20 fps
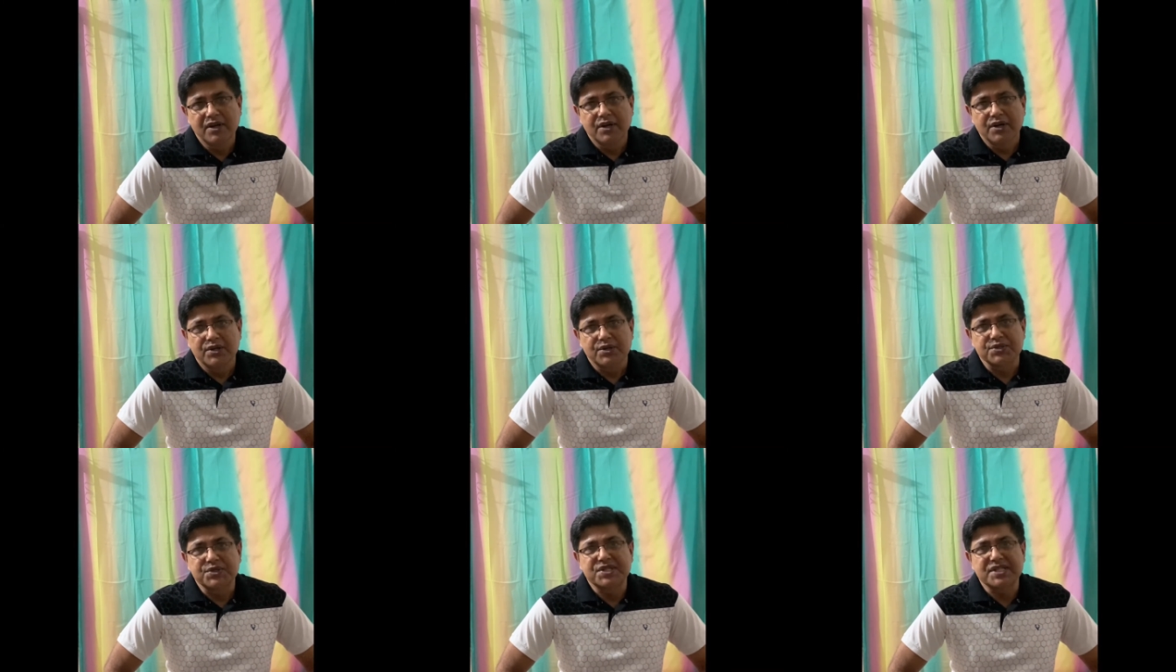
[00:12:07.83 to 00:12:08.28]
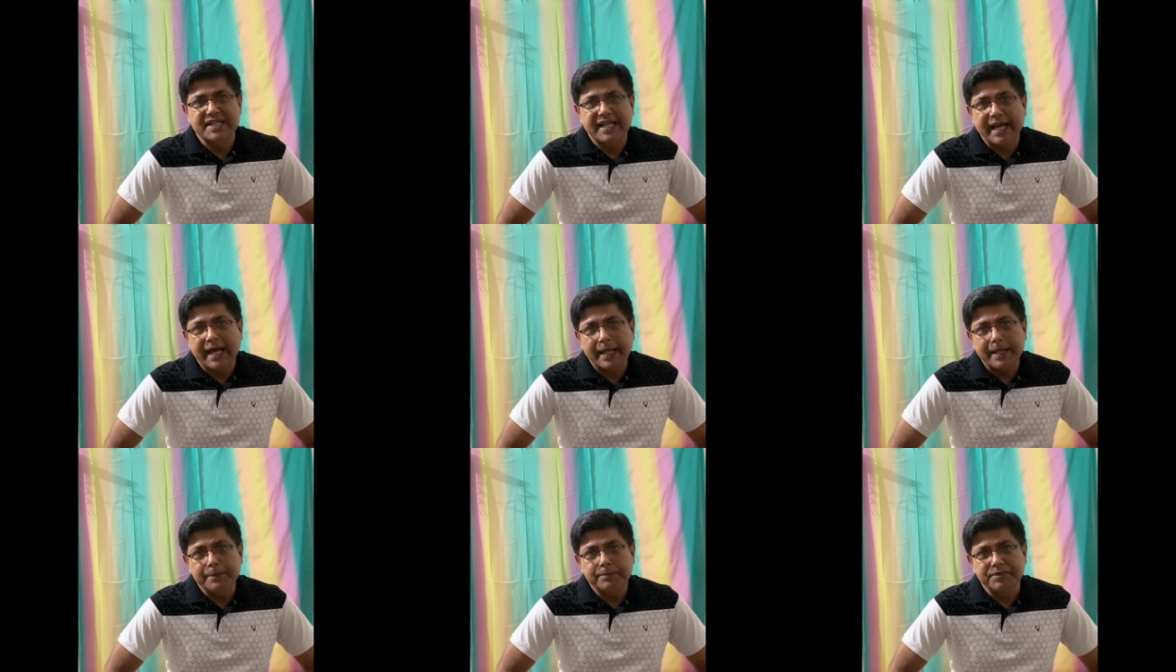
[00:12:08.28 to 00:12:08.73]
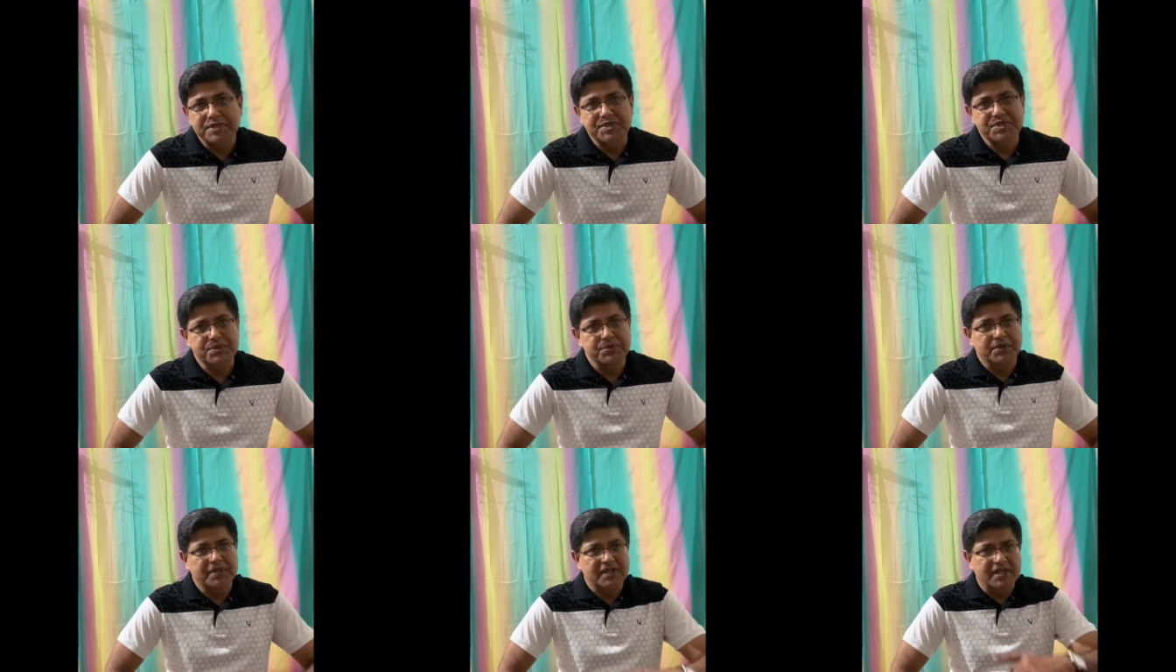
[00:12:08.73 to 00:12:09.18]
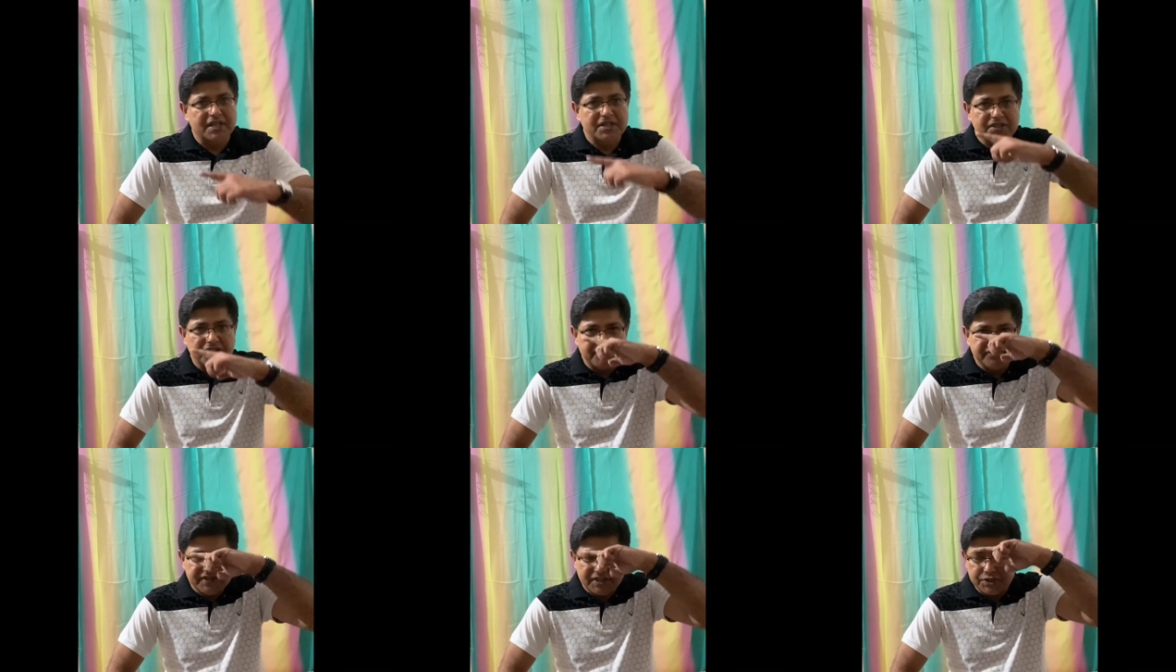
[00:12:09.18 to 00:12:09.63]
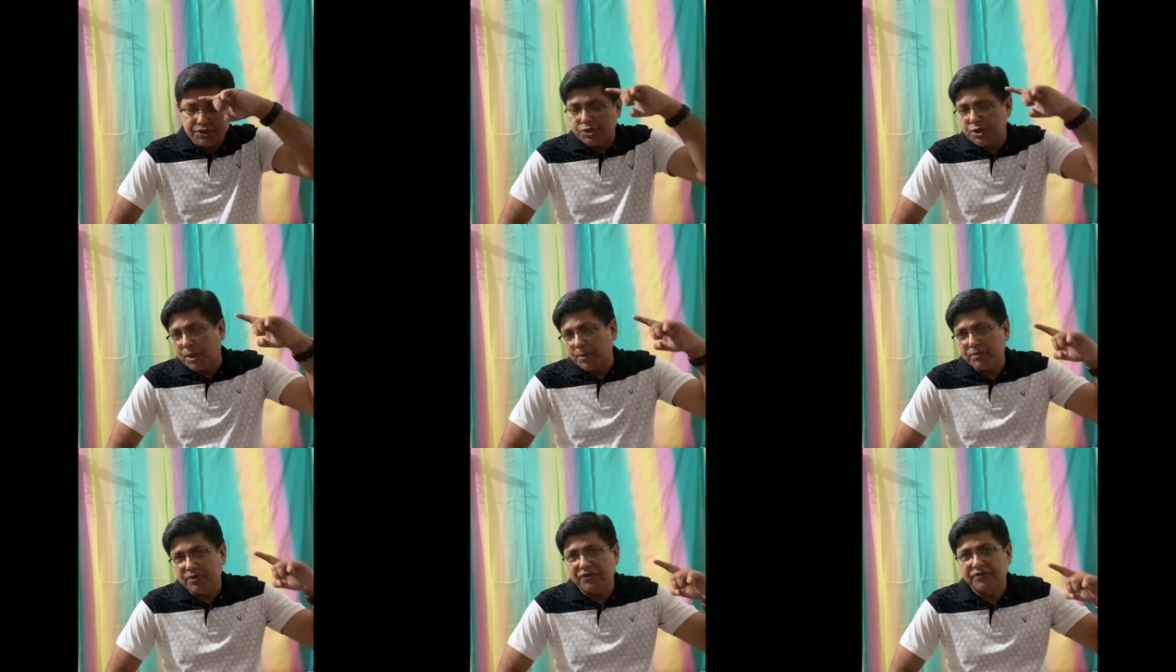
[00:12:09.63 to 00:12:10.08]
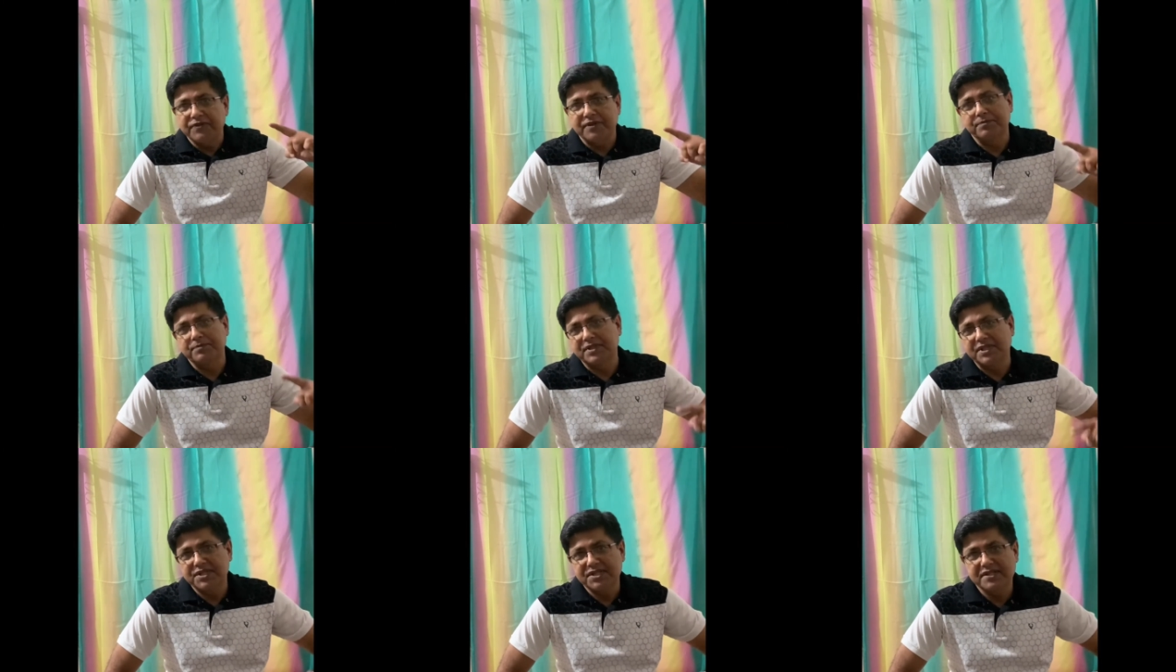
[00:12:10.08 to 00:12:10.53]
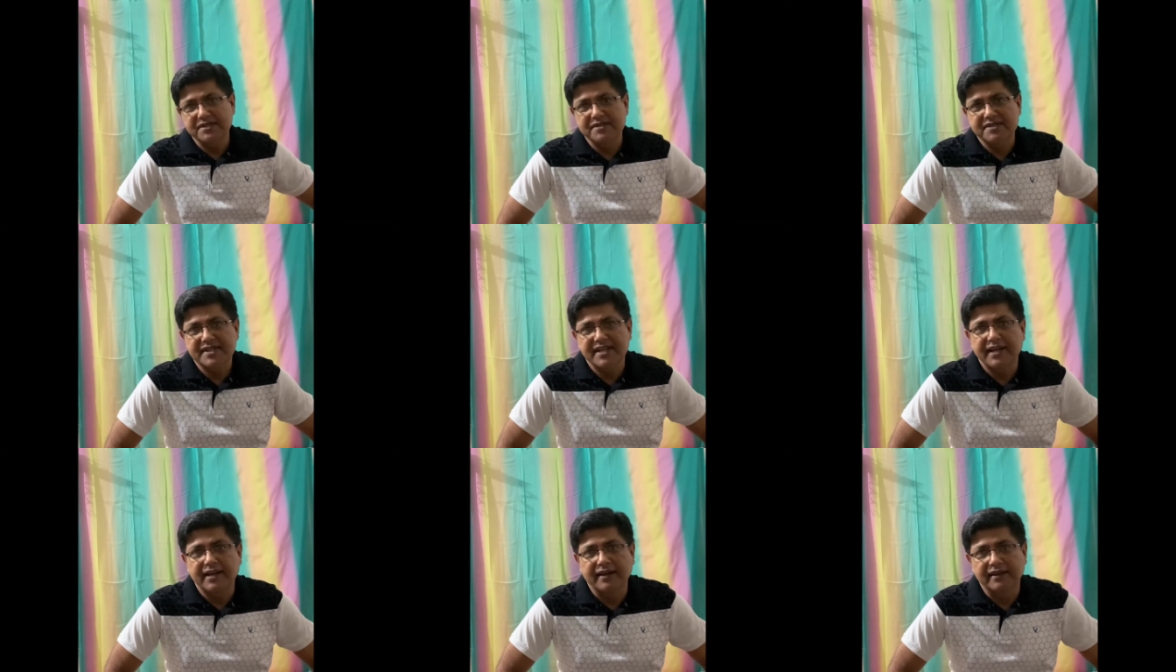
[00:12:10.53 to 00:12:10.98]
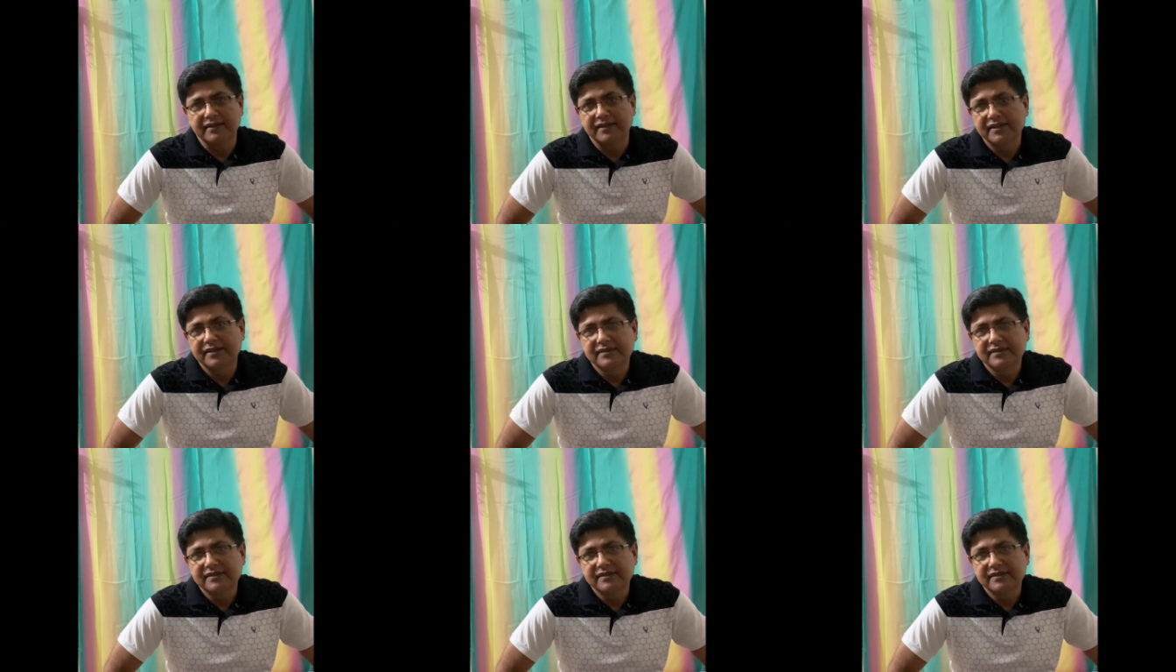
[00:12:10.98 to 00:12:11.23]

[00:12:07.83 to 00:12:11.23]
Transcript: To scalp is to cut off the top of a person's head.